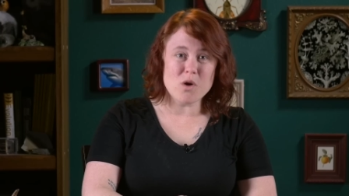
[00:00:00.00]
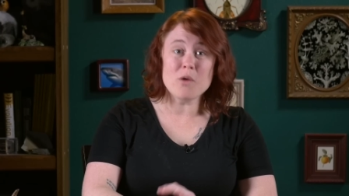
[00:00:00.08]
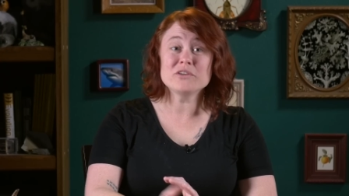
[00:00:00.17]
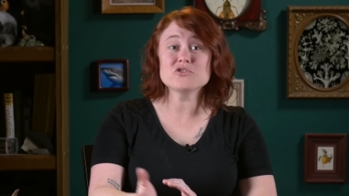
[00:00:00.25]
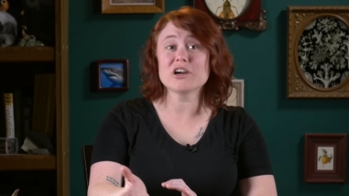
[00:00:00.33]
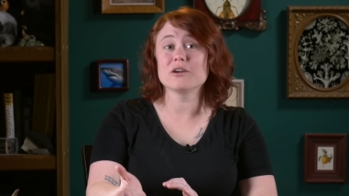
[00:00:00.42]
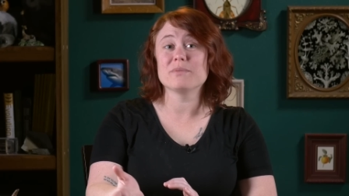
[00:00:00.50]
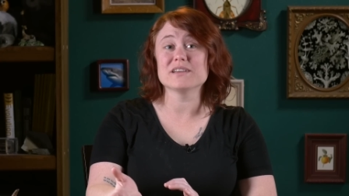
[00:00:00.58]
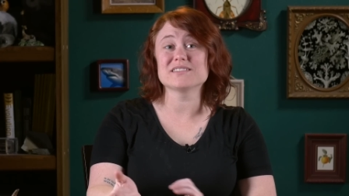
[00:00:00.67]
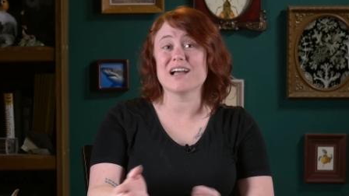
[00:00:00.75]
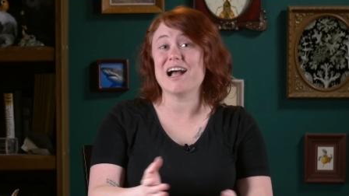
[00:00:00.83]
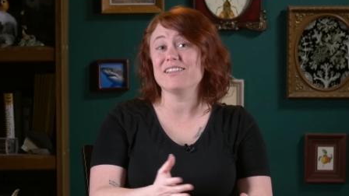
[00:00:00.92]
While we try our
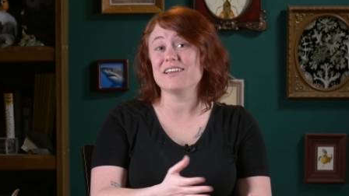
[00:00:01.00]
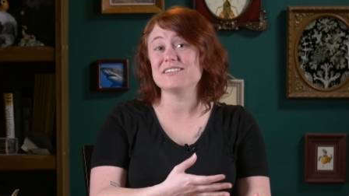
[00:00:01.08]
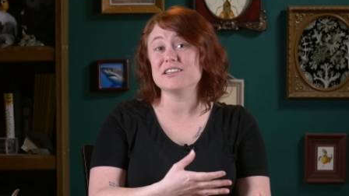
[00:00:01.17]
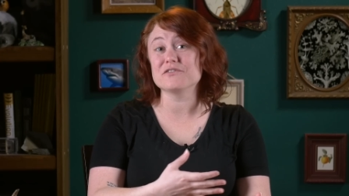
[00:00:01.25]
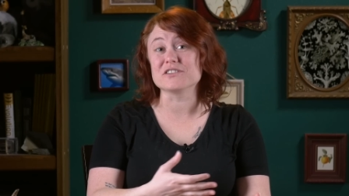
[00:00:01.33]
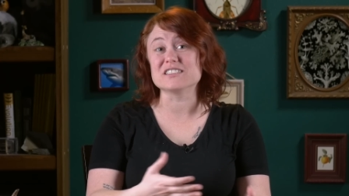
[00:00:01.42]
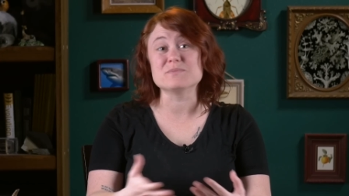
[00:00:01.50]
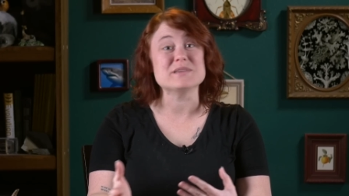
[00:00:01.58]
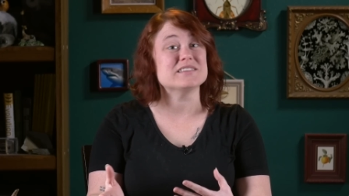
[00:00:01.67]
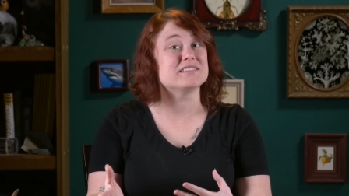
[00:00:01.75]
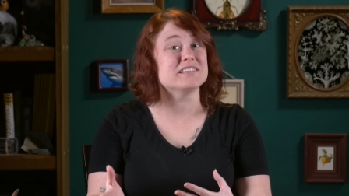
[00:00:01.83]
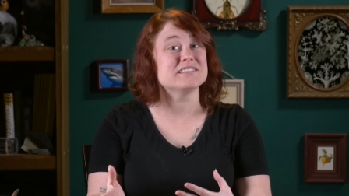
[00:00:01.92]
best to highlight different
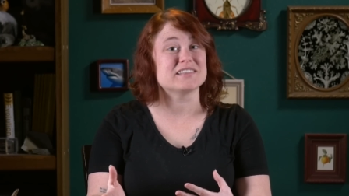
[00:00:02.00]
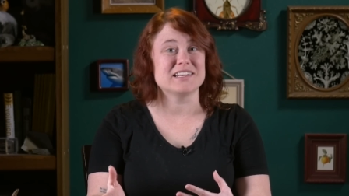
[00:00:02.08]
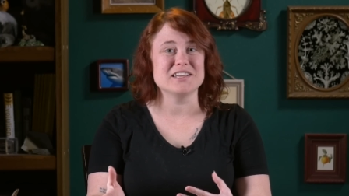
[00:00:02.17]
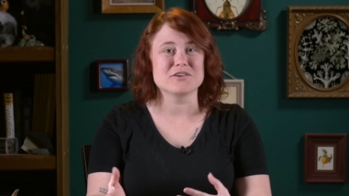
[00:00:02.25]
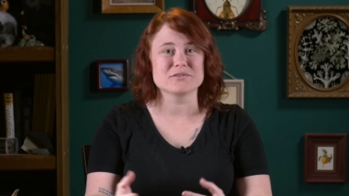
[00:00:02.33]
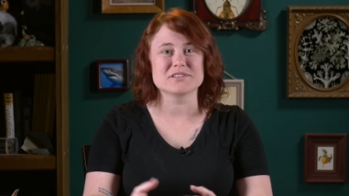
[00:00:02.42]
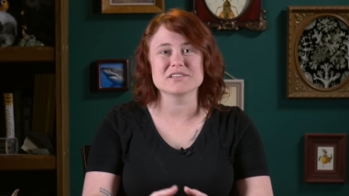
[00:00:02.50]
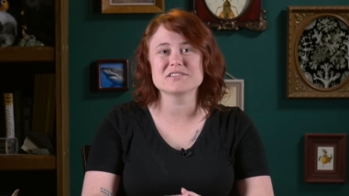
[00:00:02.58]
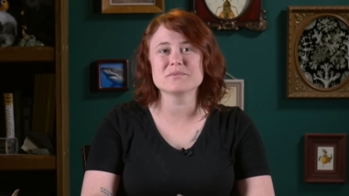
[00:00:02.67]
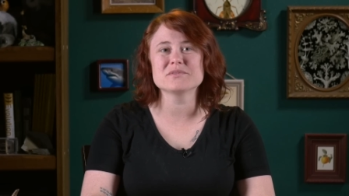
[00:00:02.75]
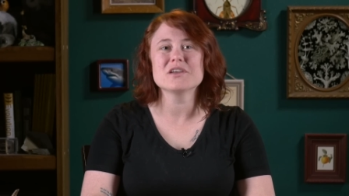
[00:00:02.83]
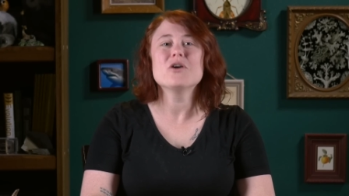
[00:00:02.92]
species and
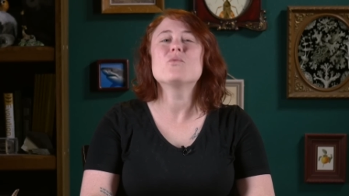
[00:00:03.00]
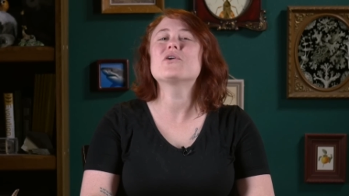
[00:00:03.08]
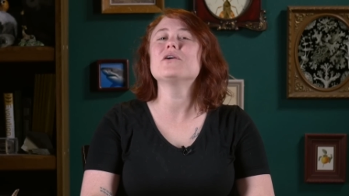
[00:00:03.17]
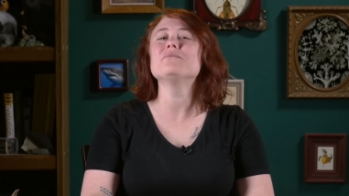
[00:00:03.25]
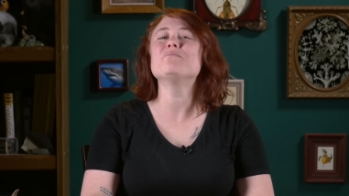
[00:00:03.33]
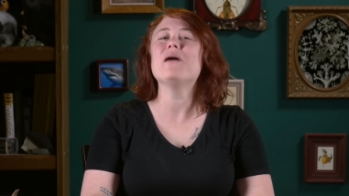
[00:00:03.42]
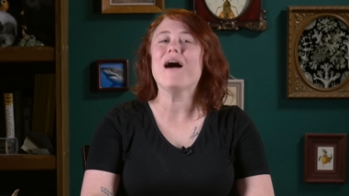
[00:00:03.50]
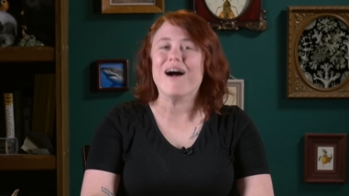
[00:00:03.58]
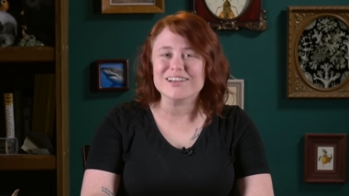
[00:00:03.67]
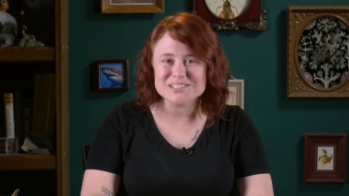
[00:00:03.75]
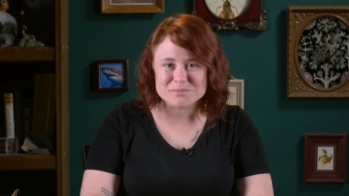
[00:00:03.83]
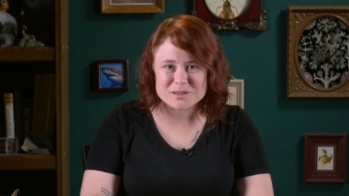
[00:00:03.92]
ecosystems, we couldn't
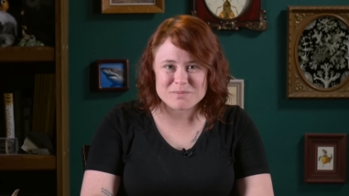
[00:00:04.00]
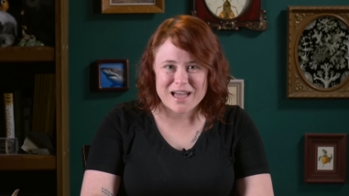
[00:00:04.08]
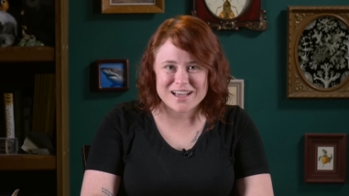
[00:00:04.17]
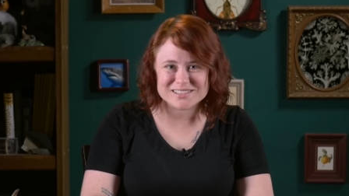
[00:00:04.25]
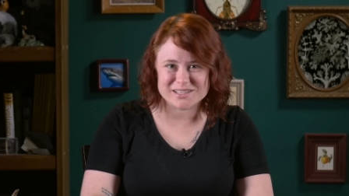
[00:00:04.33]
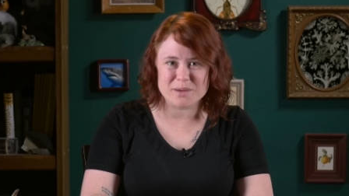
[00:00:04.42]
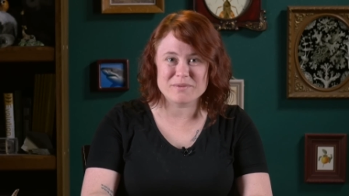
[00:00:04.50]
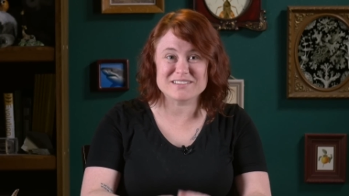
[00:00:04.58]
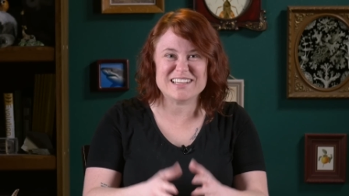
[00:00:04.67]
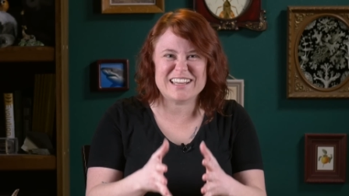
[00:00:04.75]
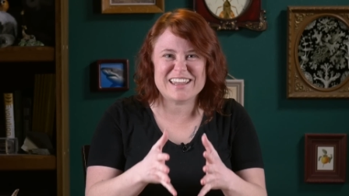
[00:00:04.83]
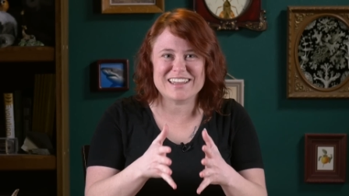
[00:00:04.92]
possibly pass up
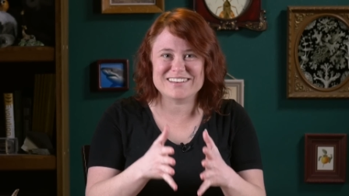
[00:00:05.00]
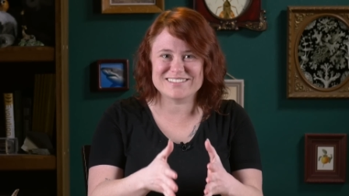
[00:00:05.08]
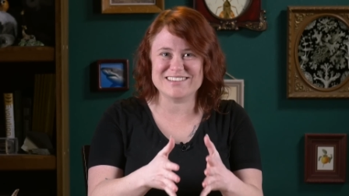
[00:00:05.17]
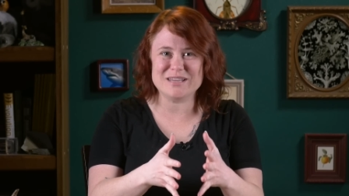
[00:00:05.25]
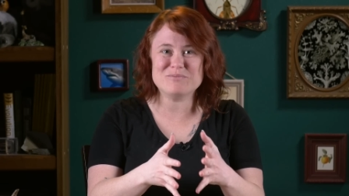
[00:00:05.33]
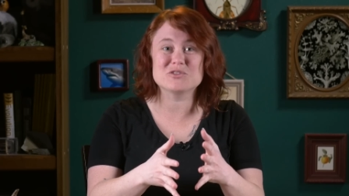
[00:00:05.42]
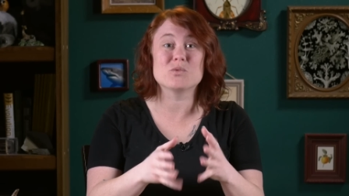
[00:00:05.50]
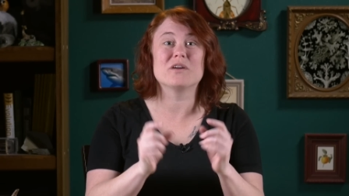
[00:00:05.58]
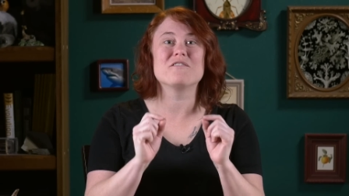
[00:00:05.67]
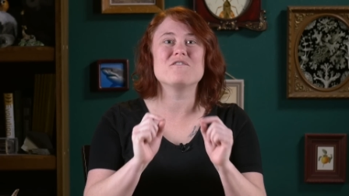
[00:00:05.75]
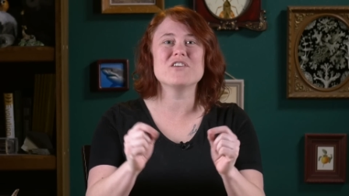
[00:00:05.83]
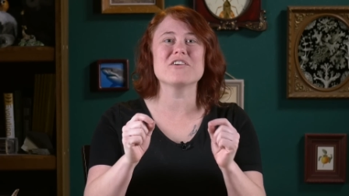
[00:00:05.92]
digging in deep to one
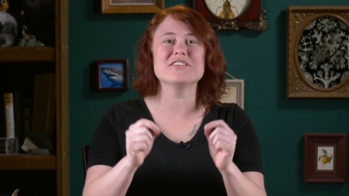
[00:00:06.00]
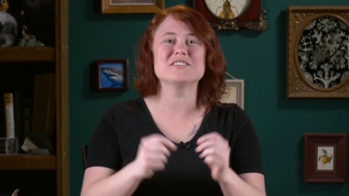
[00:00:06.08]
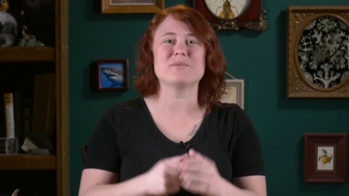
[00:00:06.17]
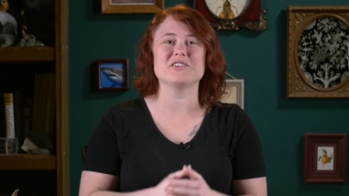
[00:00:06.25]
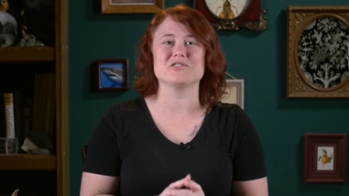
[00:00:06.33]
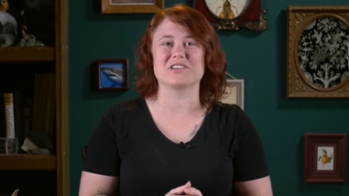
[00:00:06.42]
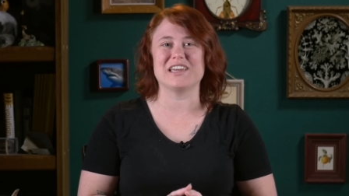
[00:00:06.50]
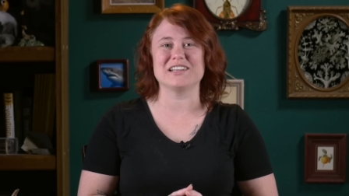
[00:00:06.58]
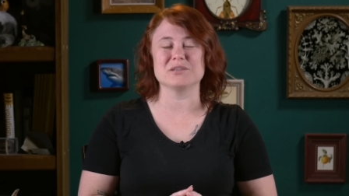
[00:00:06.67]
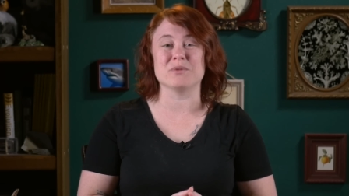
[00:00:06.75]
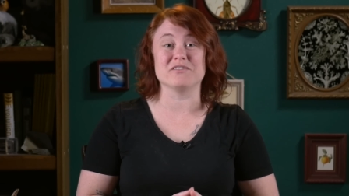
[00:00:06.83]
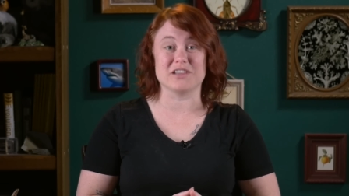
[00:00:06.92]
very special
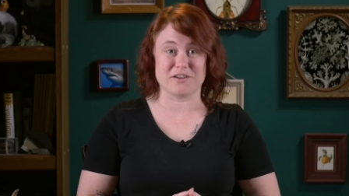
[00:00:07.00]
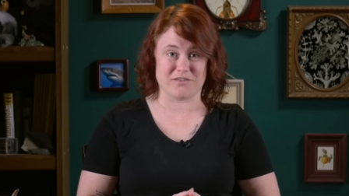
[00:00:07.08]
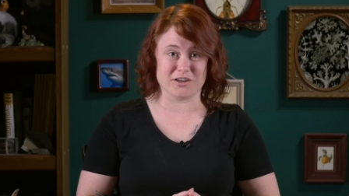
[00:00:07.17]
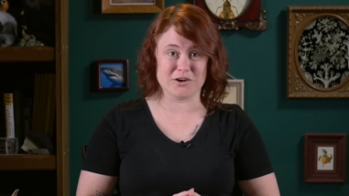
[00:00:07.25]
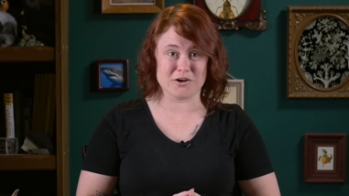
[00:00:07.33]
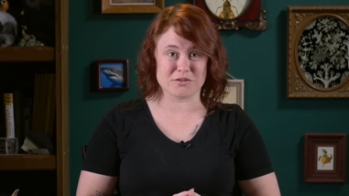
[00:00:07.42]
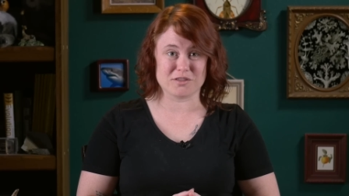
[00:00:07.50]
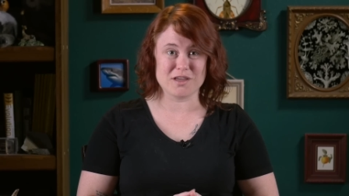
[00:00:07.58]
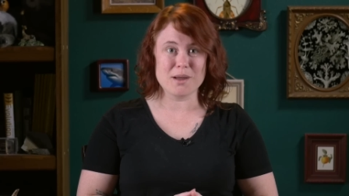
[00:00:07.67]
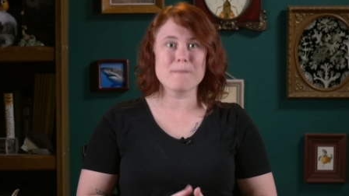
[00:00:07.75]
kingdom of life on Earth